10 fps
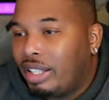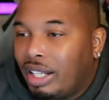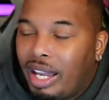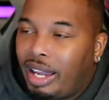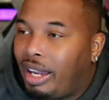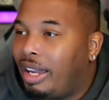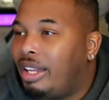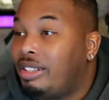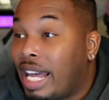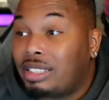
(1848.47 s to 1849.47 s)

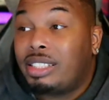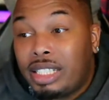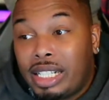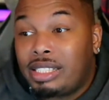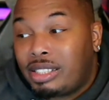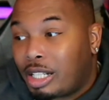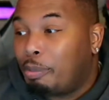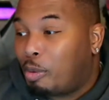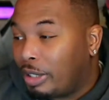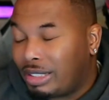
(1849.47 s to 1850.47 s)
And that's good in some
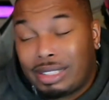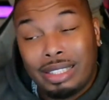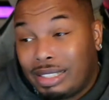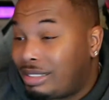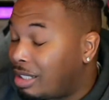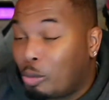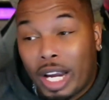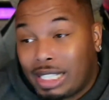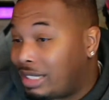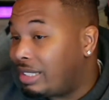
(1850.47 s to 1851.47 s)
points. In some
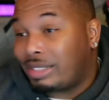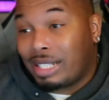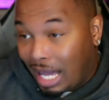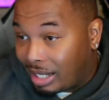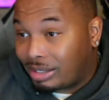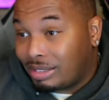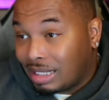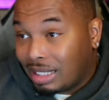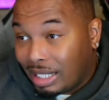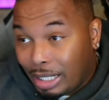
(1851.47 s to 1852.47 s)
ways, it is not.
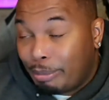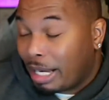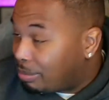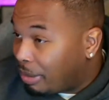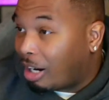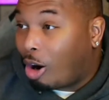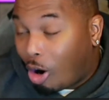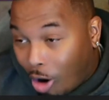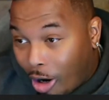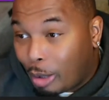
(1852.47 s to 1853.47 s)
And it makes me a
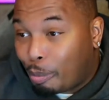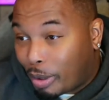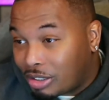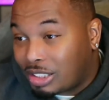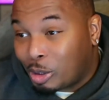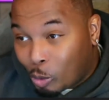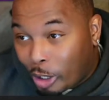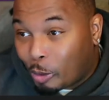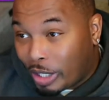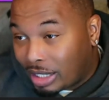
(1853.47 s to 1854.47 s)
hard person to
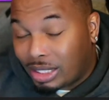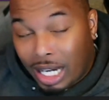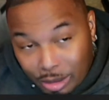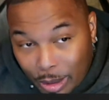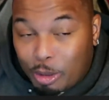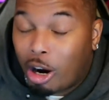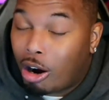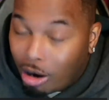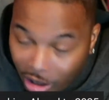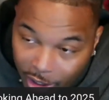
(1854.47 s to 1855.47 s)
work with at times. It makes me a
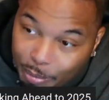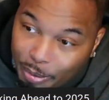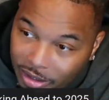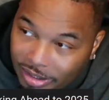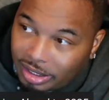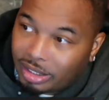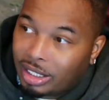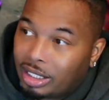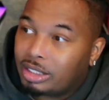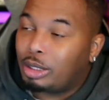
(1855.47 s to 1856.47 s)
hard person
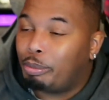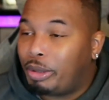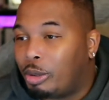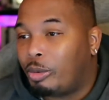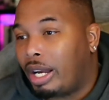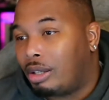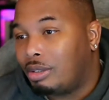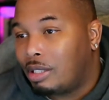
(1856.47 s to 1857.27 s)
to be around.